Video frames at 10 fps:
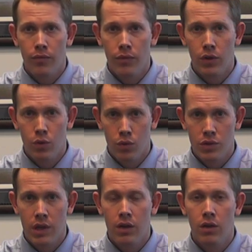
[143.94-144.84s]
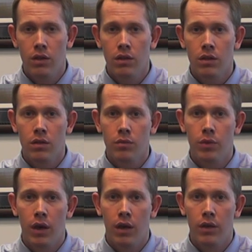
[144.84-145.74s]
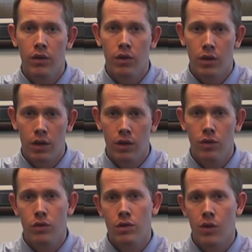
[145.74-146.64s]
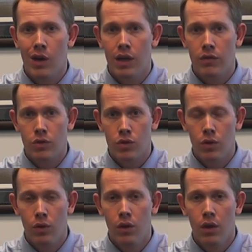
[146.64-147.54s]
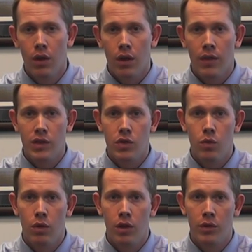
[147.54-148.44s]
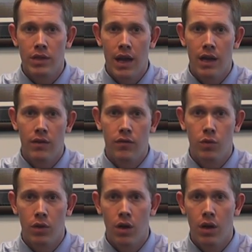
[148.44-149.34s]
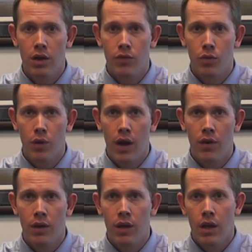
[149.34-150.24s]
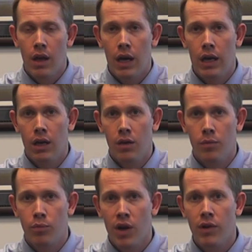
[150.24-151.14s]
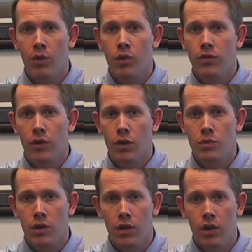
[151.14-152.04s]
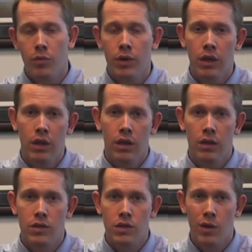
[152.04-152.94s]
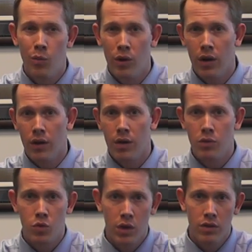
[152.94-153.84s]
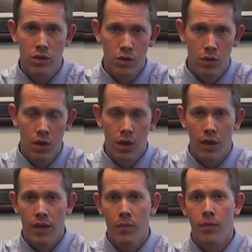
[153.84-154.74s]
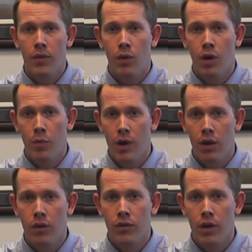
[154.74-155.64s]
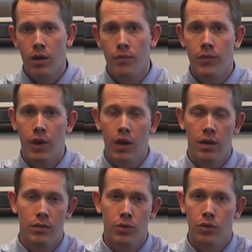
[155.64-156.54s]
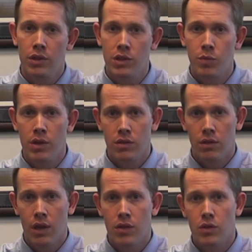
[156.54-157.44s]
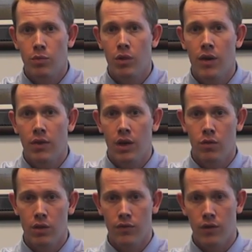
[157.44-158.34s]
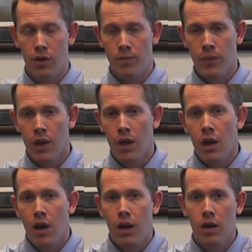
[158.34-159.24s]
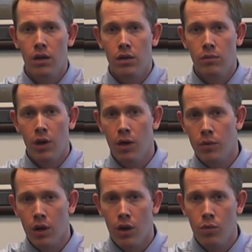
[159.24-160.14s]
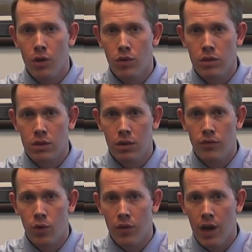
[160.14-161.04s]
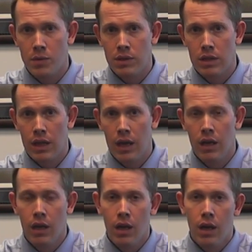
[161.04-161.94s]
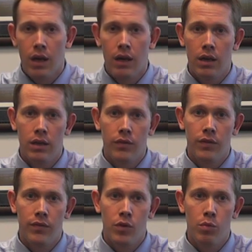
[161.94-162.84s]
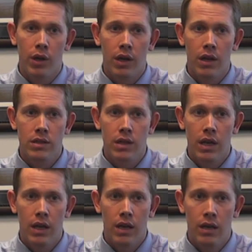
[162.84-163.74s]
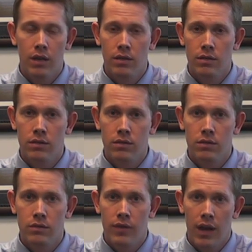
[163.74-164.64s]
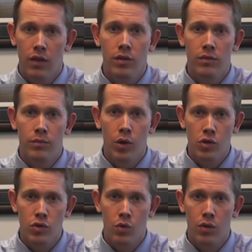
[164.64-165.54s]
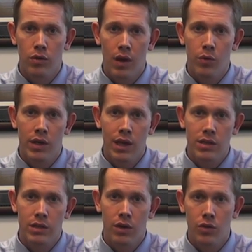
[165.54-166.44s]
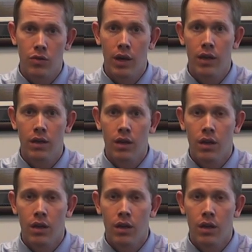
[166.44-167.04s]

You will stay on, but you're going to lose all kind of control that you would otherwise have if you would have gone a different route. Private equity firms are going to be somewhere in between the two. They'll help out some. It really just depends on the nature of the private equity firm. Home Coast is a fourth option to that. If you bring us a valid purchase order that we can actually underwrite,